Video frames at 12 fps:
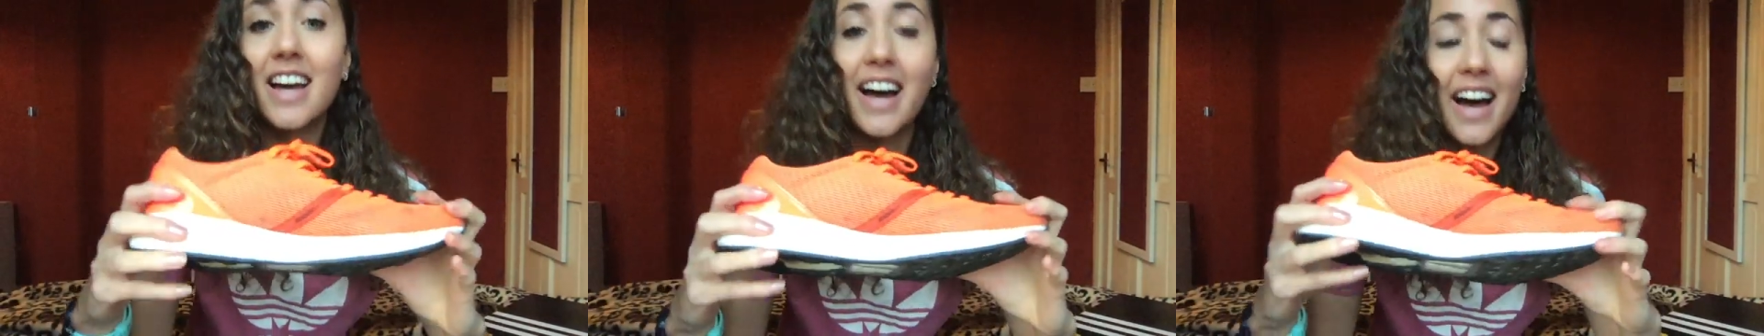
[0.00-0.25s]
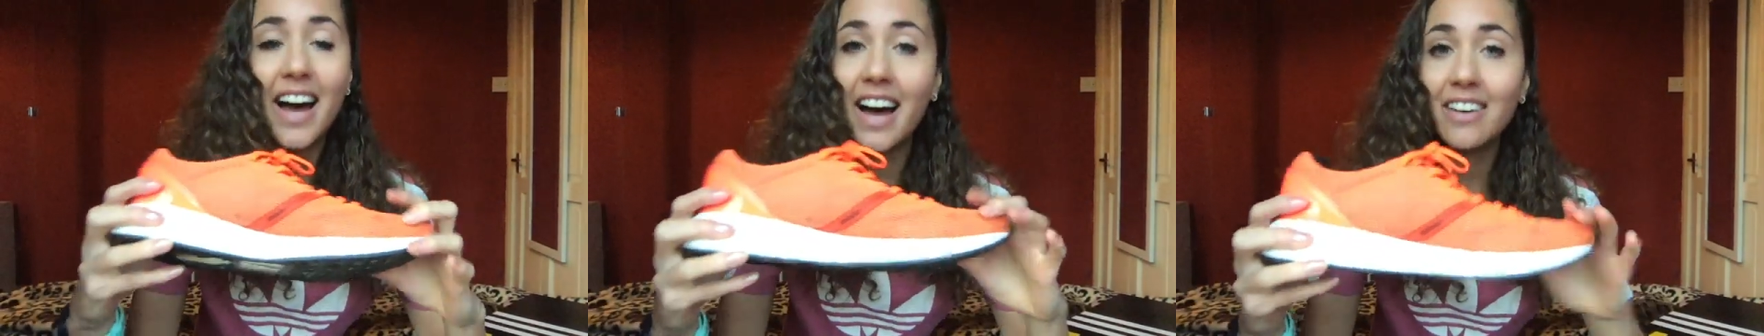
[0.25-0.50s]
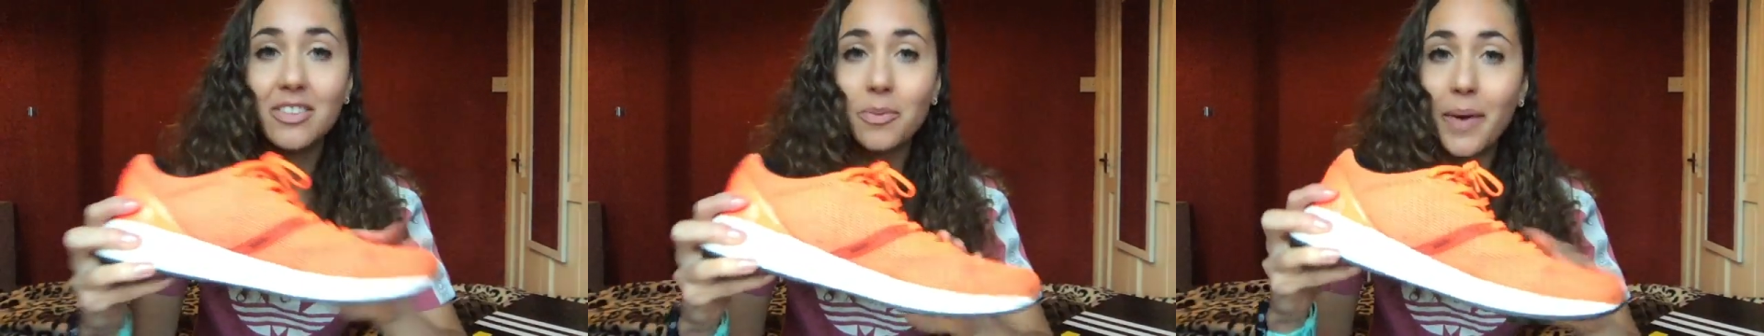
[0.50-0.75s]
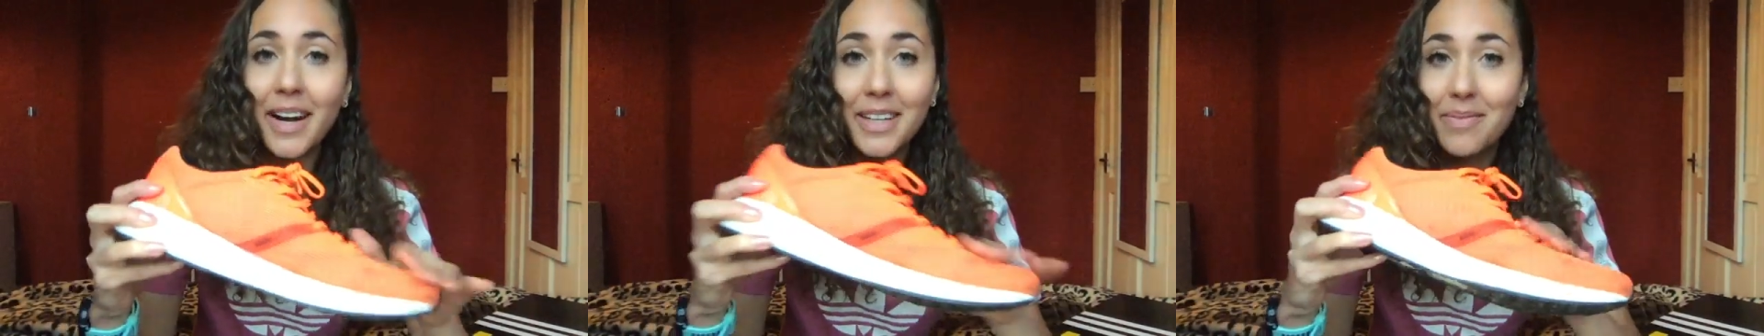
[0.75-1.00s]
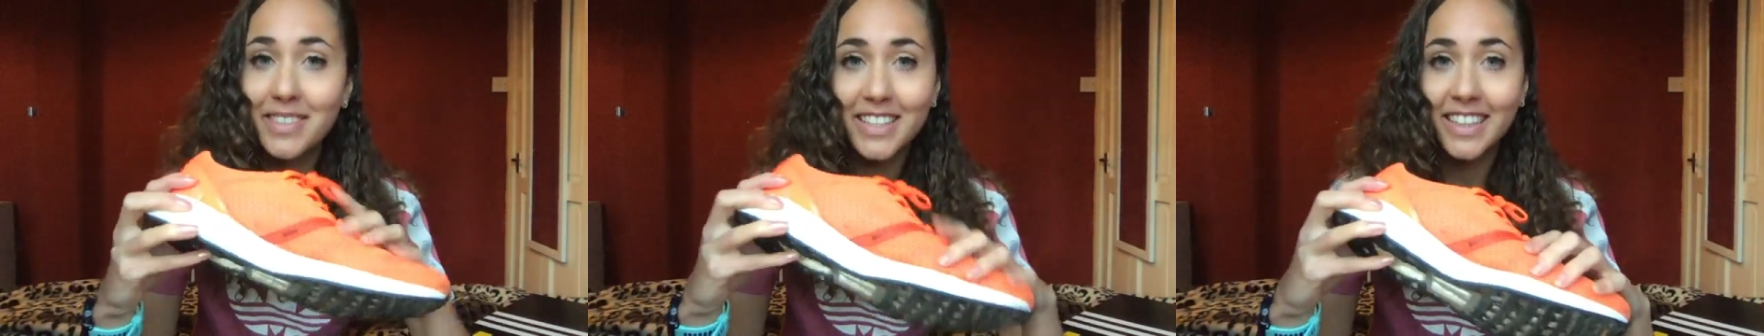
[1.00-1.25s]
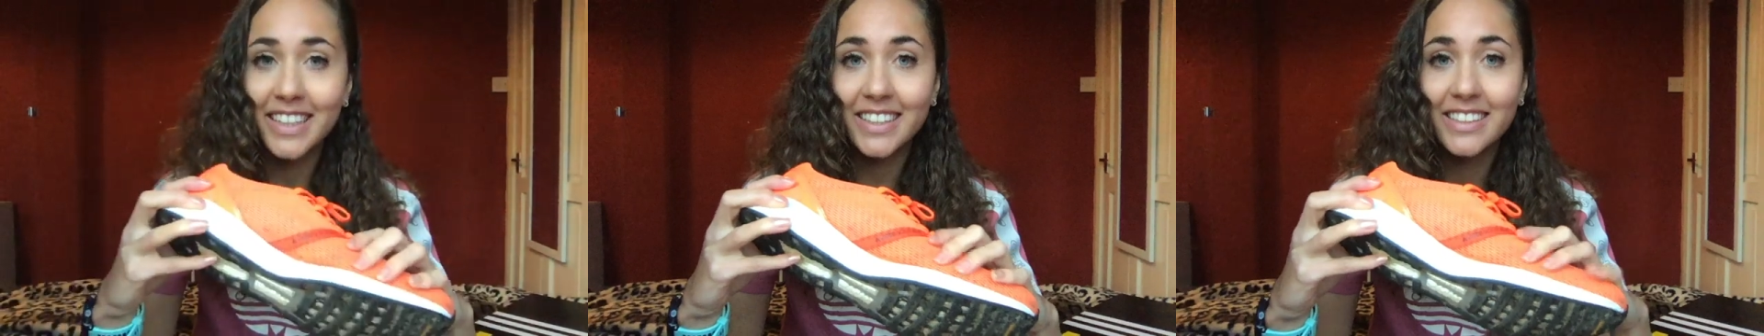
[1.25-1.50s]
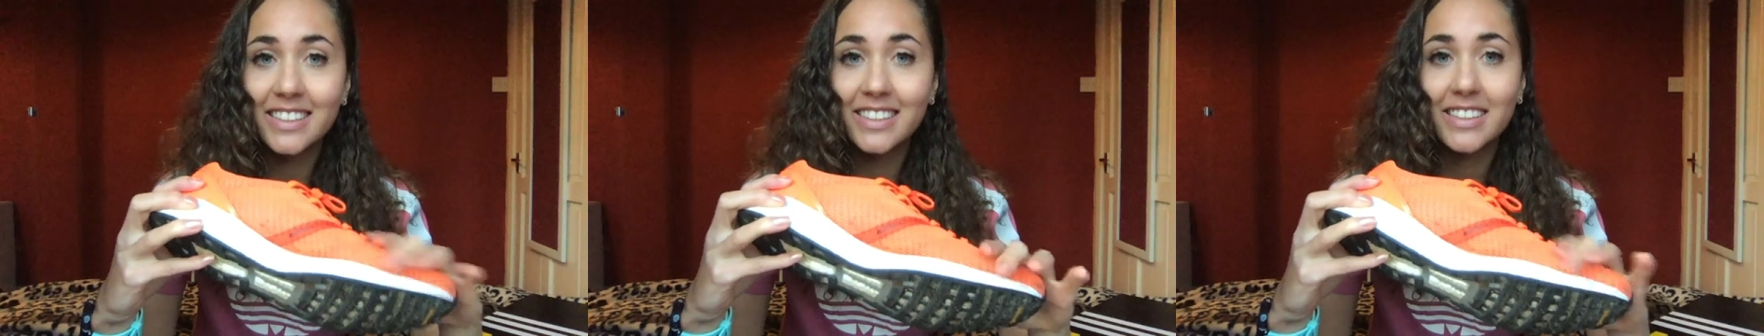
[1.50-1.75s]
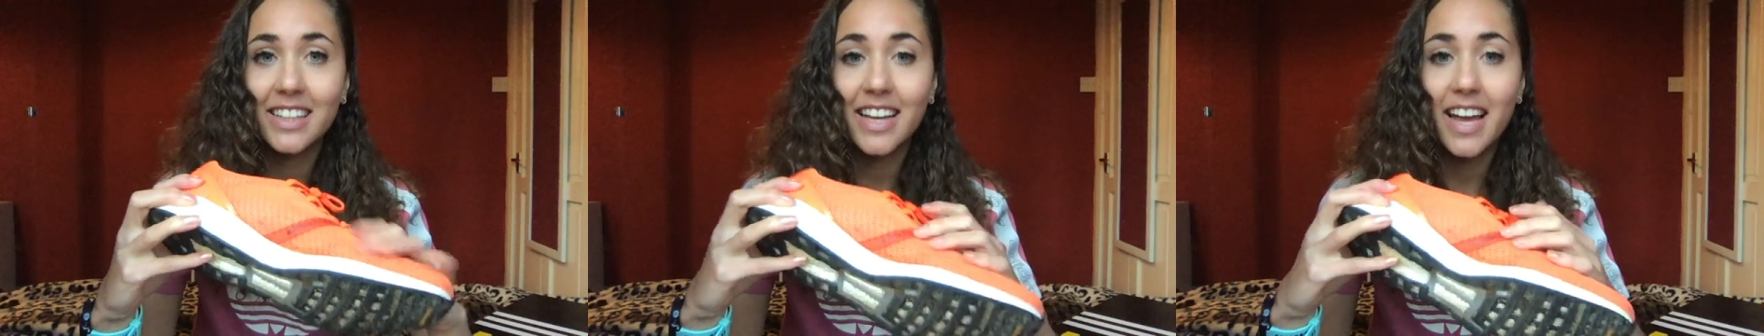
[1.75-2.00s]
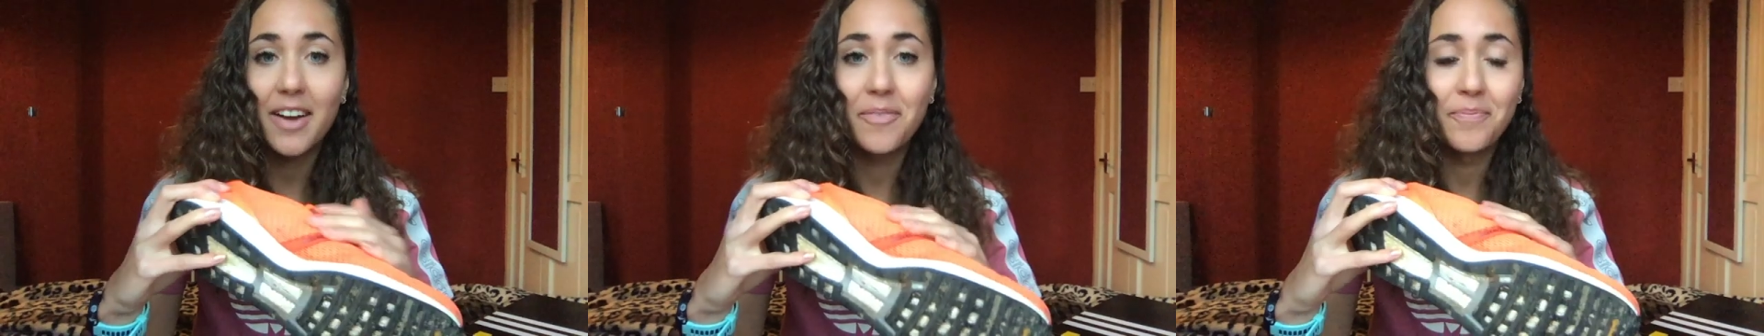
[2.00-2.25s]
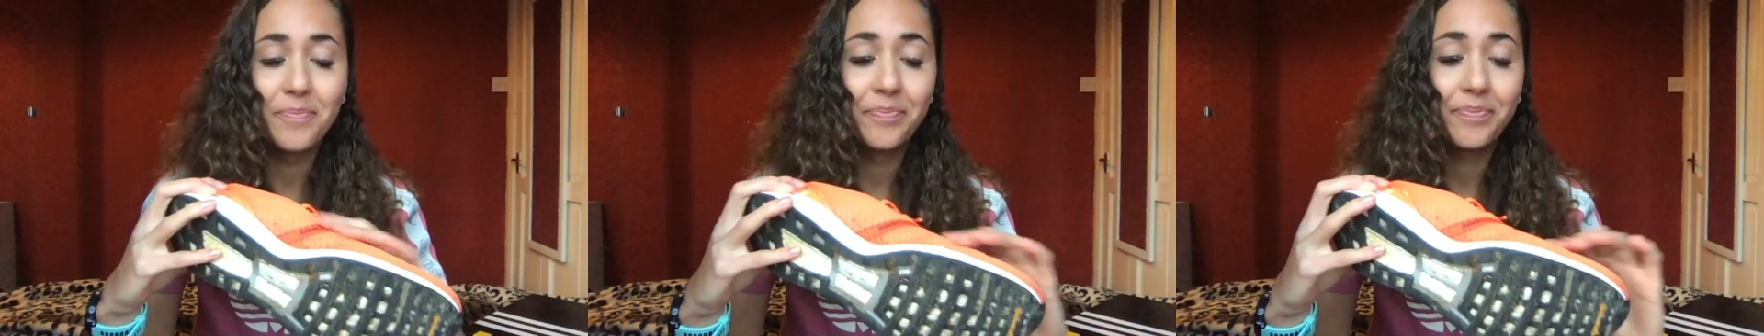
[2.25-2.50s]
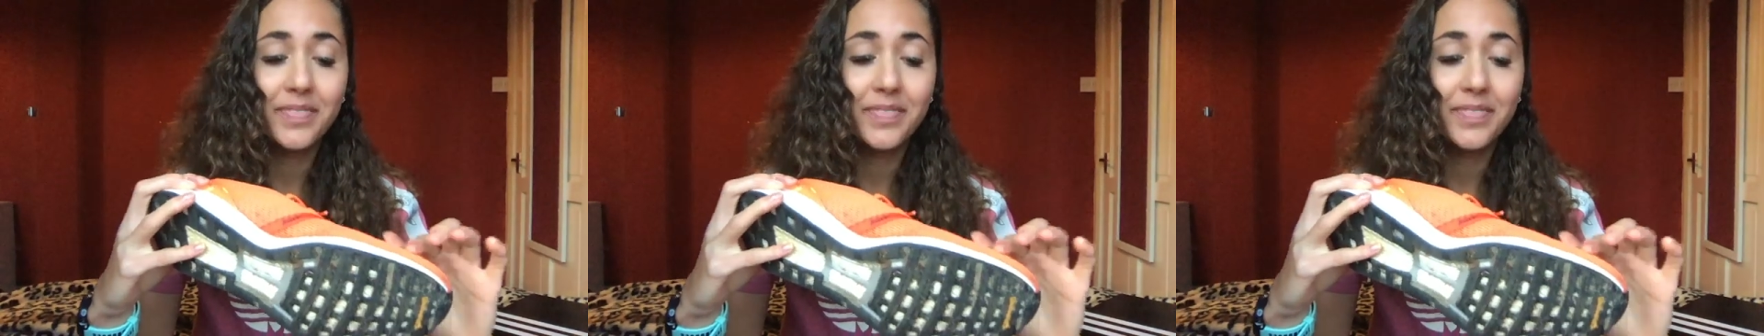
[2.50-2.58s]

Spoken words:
I haven't wiped these, the